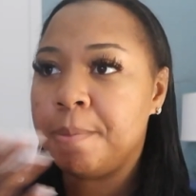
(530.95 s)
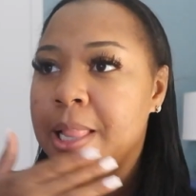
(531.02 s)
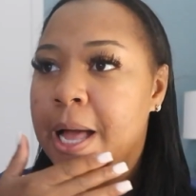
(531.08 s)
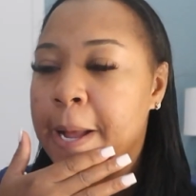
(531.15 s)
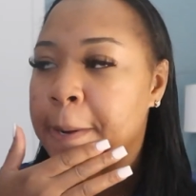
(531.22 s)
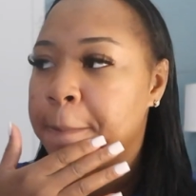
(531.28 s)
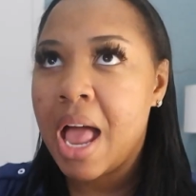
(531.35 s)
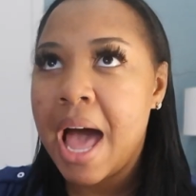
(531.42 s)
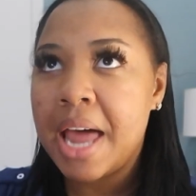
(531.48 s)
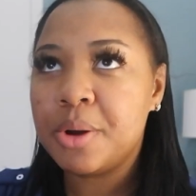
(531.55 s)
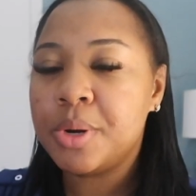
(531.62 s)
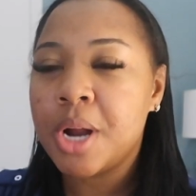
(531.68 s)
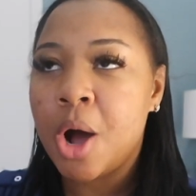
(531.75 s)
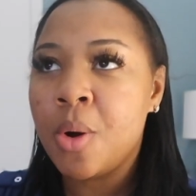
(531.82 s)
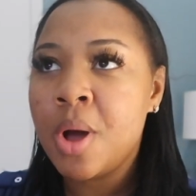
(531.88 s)
Like, I
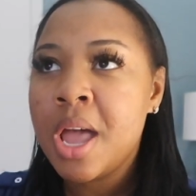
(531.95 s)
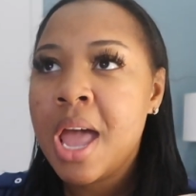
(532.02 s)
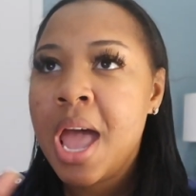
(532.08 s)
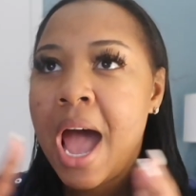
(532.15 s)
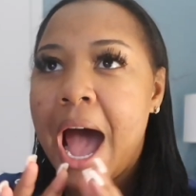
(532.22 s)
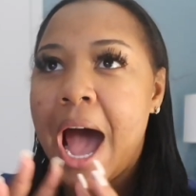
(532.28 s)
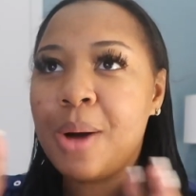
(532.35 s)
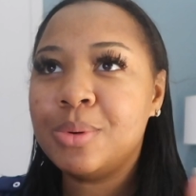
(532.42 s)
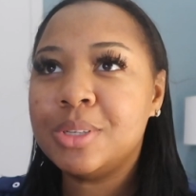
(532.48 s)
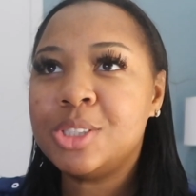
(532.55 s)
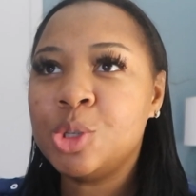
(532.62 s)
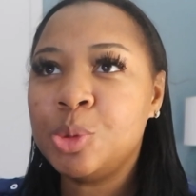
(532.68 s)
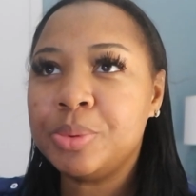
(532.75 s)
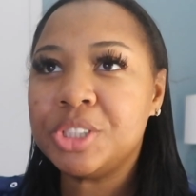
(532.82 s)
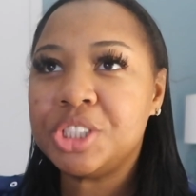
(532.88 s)
don't know, I was
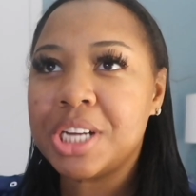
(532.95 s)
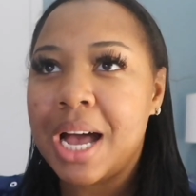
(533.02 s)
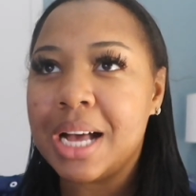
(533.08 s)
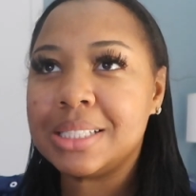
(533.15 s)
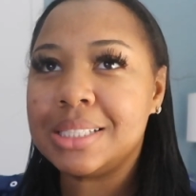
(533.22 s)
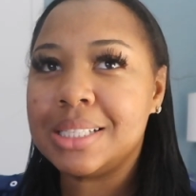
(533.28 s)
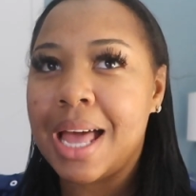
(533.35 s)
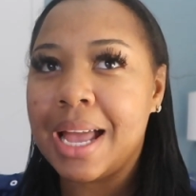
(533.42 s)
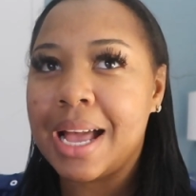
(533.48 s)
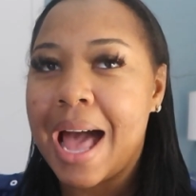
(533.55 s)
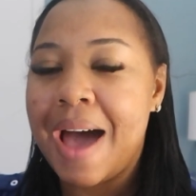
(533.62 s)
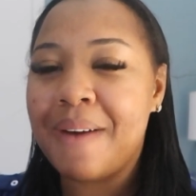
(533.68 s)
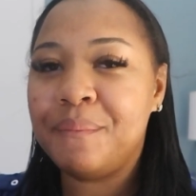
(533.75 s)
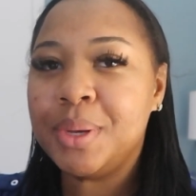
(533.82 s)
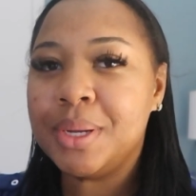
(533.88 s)
super shocked. Like,
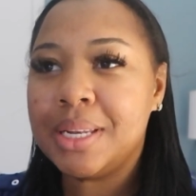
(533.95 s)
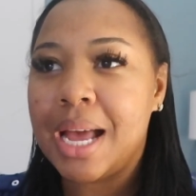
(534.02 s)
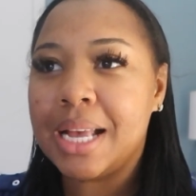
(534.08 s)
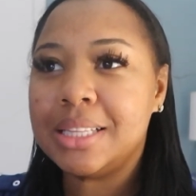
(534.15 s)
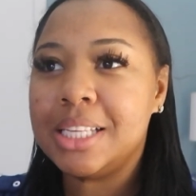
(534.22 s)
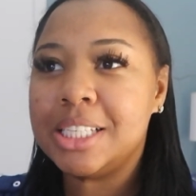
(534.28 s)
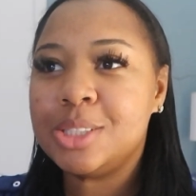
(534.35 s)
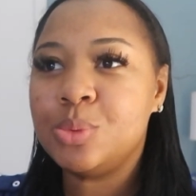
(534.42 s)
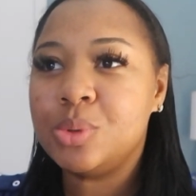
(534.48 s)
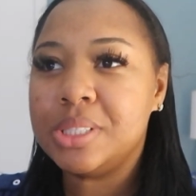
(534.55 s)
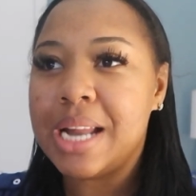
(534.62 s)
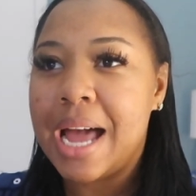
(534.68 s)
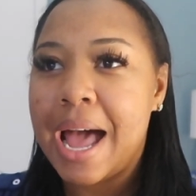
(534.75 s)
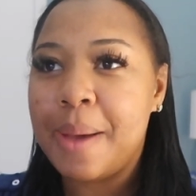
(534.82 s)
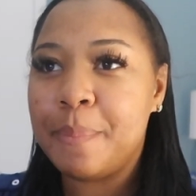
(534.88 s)
I feel like this will
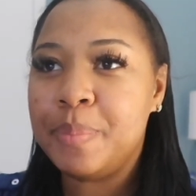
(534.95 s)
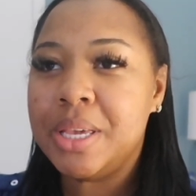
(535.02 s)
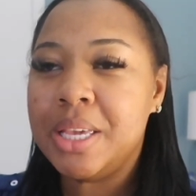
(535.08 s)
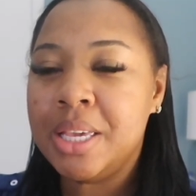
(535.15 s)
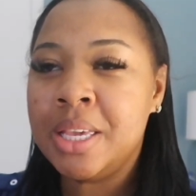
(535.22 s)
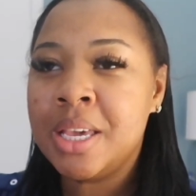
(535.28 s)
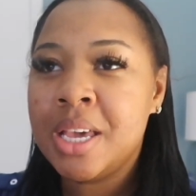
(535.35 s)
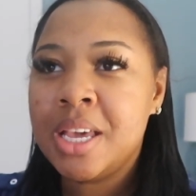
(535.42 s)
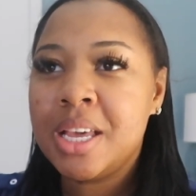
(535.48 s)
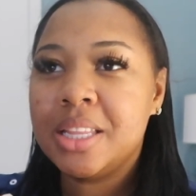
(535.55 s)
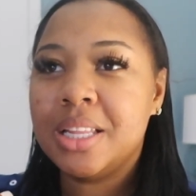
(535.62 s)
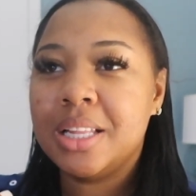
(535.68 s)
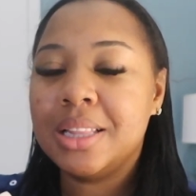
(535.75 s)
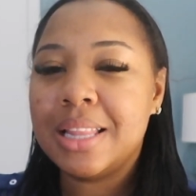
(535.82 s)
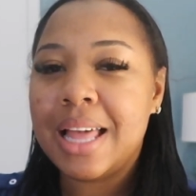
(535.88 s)
not be
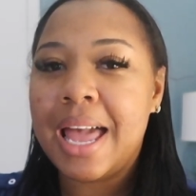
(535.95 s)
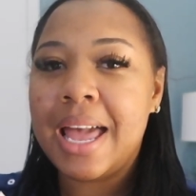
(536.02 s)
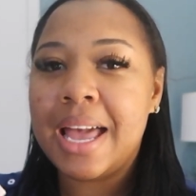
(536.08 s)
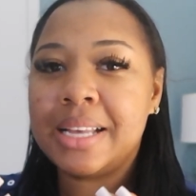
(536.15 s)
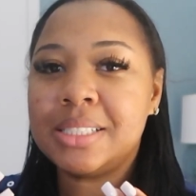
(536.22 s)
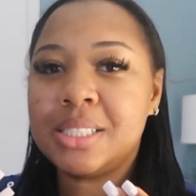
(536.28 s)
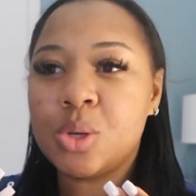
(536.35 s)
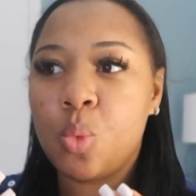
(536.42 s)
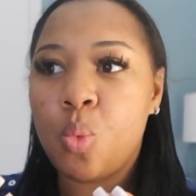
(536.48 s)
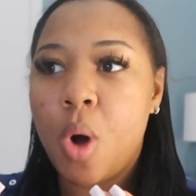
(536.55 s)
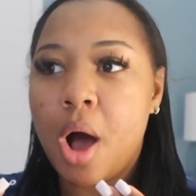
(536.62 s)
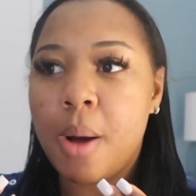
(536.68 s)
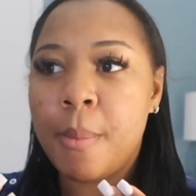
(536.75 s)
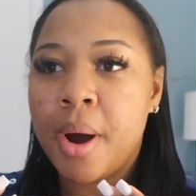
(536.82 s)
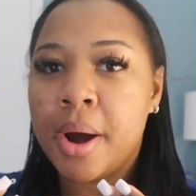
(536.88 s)
the last
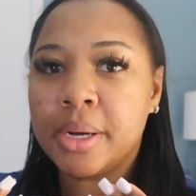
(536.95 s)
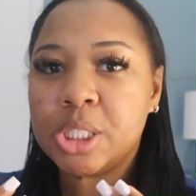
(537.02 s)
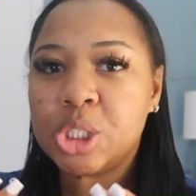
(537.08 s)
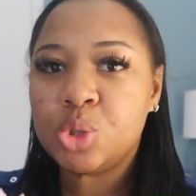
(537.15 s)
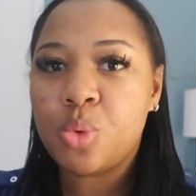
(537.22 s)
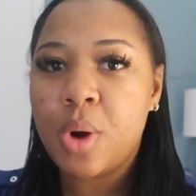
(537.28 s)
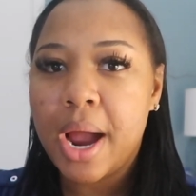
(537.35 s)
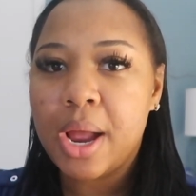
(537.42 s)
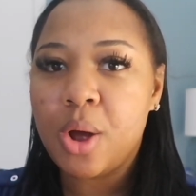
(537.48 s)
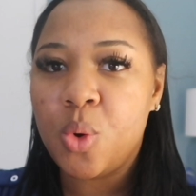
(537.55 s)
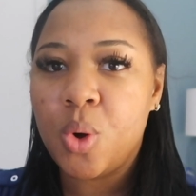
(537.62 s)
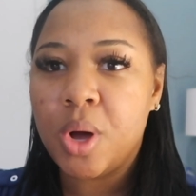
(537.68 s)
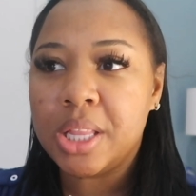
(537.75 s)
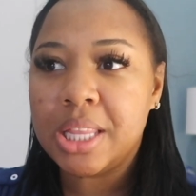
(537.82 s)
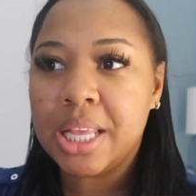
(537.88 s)
Walmart try
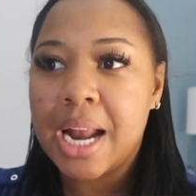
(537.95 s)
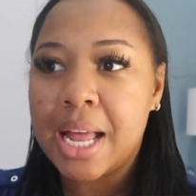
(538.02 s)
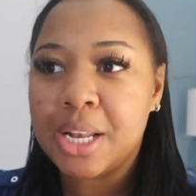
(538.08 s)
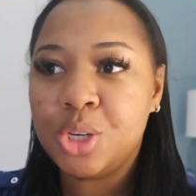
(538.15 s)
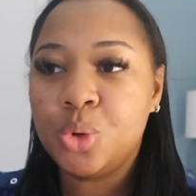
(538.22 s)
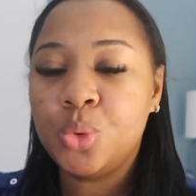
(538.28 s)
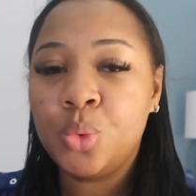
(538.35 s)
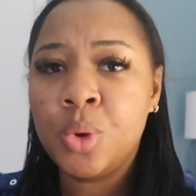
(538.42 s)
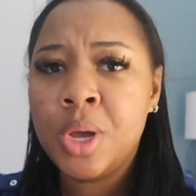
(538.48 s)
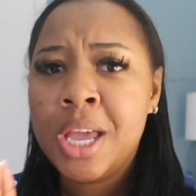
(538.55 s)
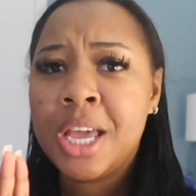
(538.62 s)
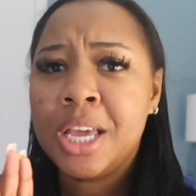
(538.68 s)
on that I do.